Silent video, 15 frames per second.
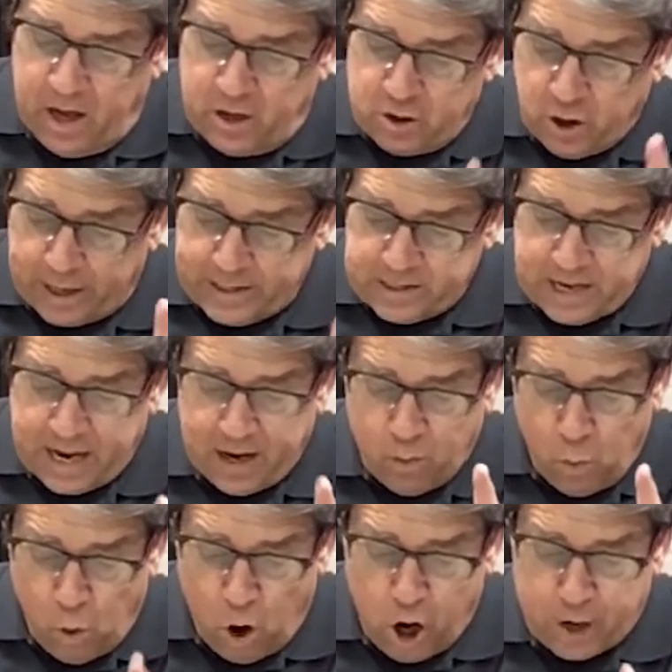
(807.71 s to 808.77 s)
So I say,
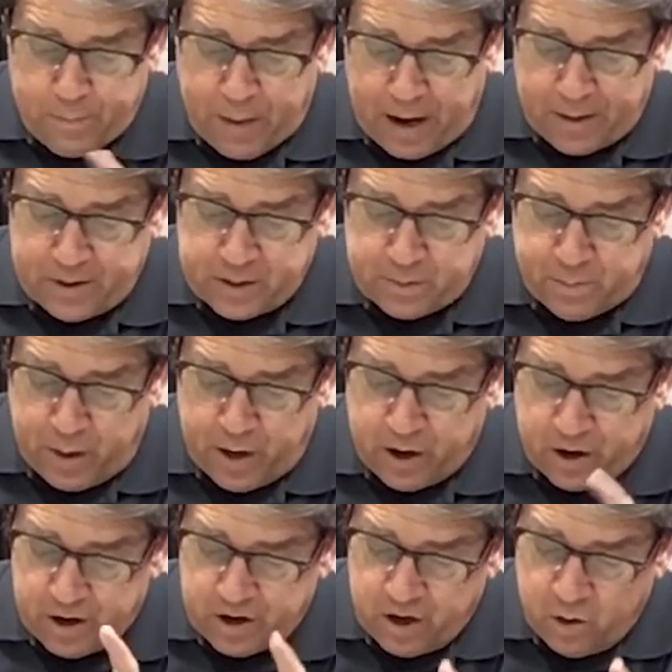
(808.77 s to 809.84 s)
walk by the
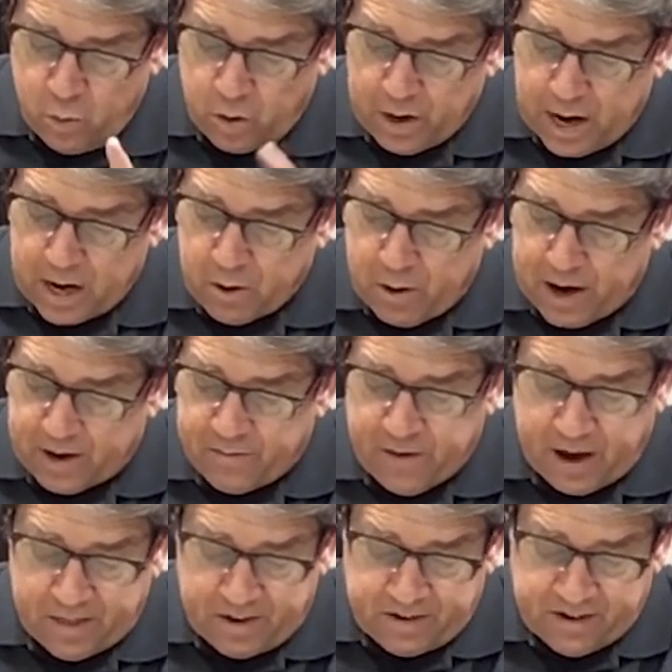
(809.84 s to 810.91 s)
Spirit and you will not
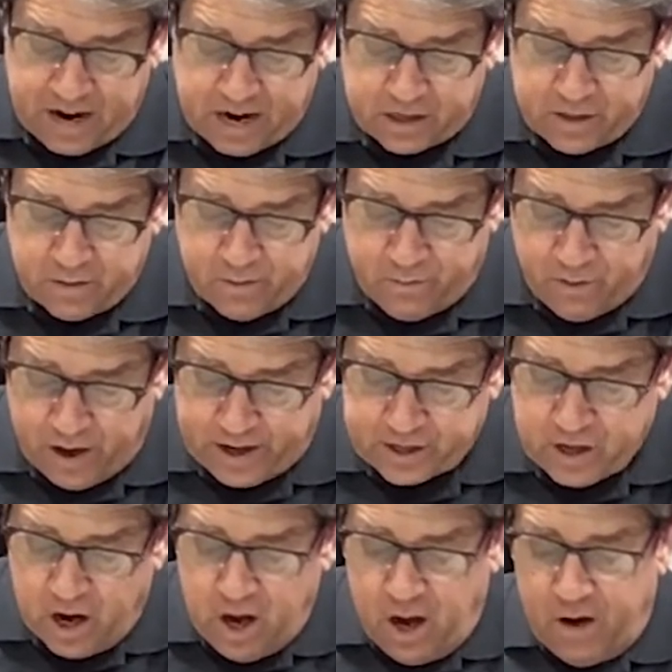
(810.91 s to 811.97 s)
gratify the desires of the
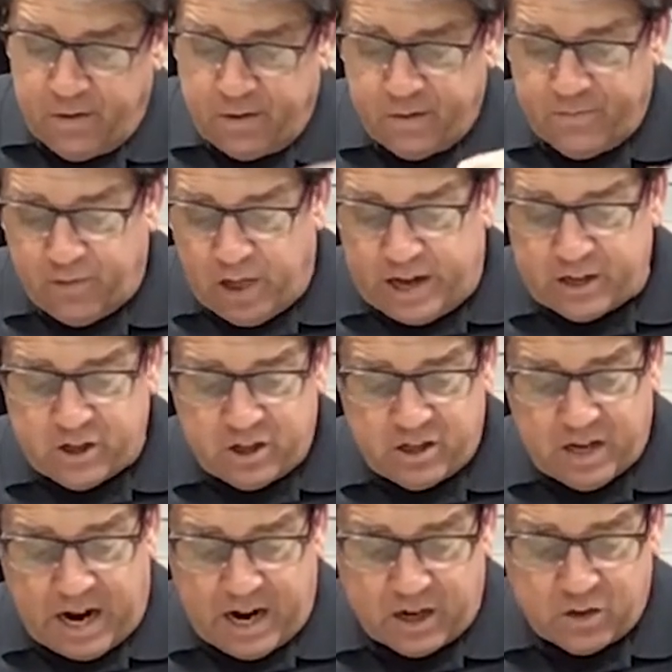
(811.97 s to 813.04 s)
flesh. For the flesh
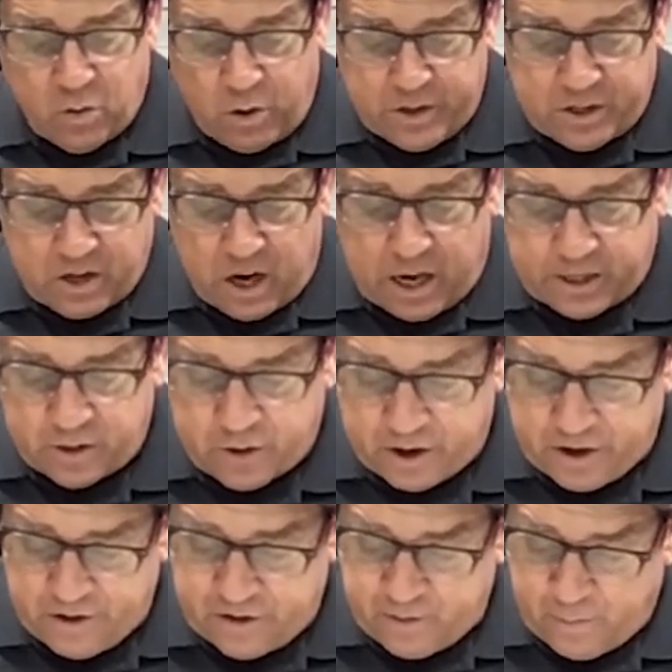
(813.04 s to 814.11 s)
desires what is
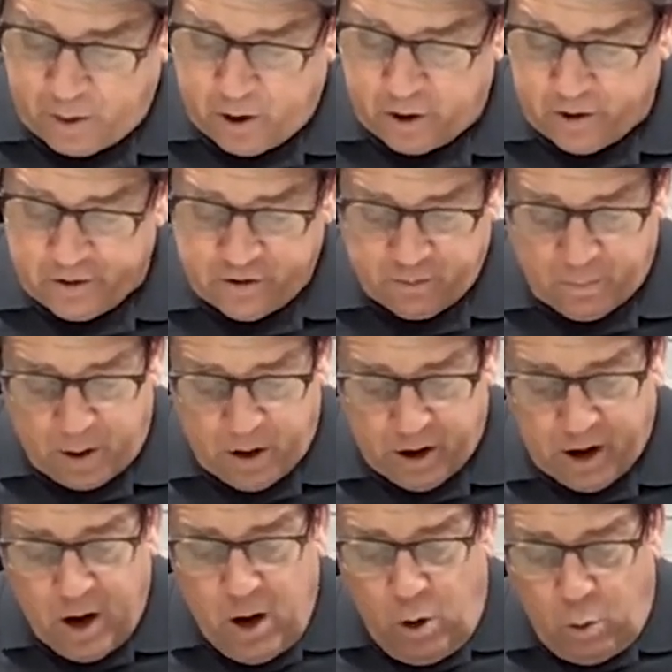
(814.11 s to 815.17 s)
contrary to the Spirit and the
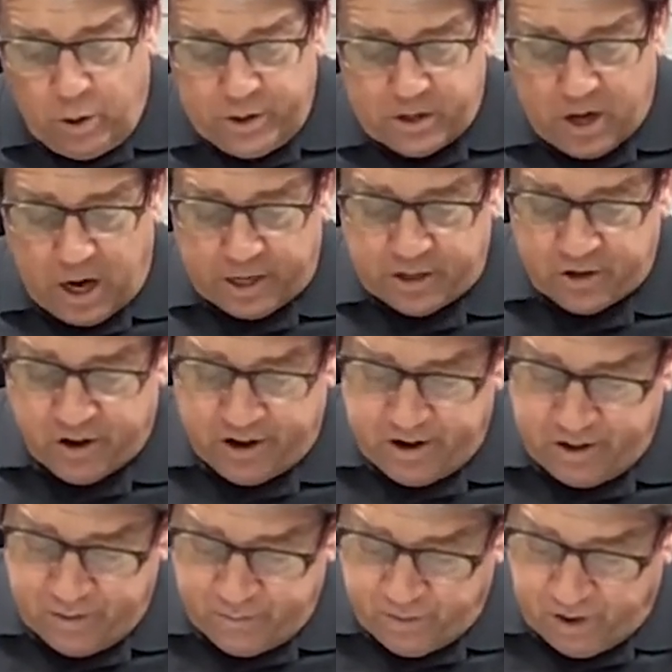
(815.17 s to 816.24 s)
Spirit what is contrary
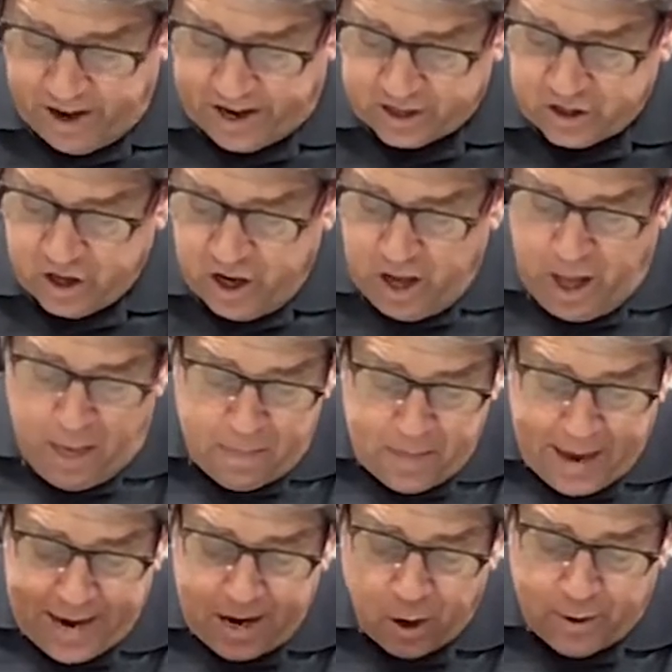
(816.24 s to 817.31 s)
to the flesh.
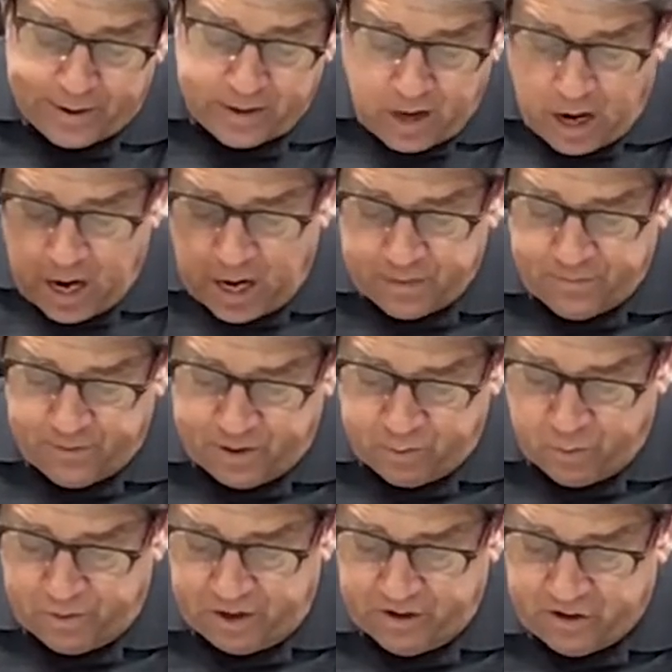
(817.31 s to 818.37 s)
They are in
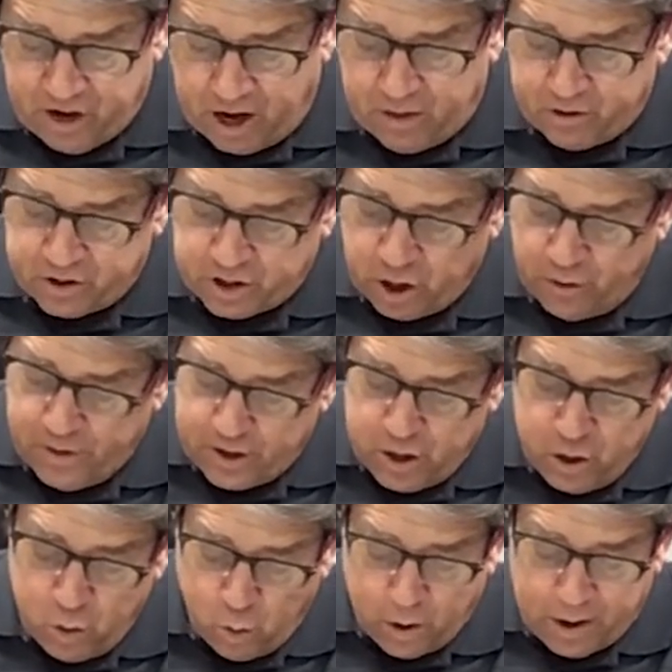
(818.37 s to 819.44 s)
conflict with each other so that
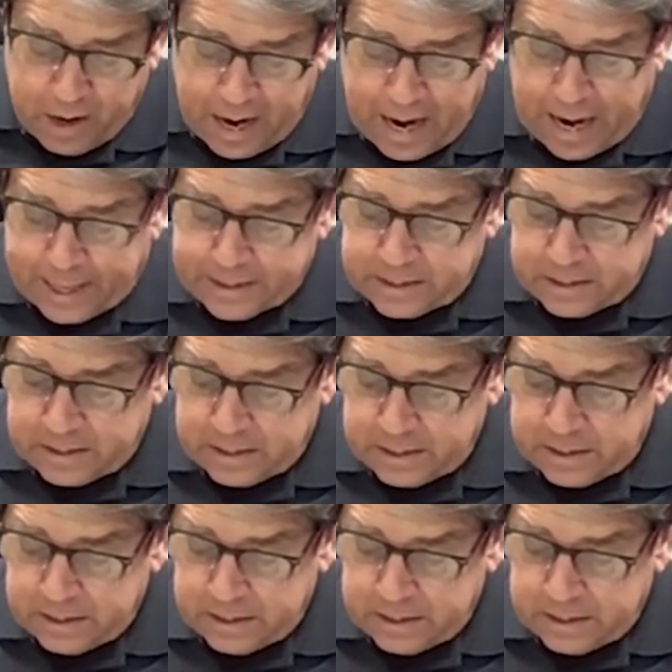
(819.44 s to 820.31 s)
you are not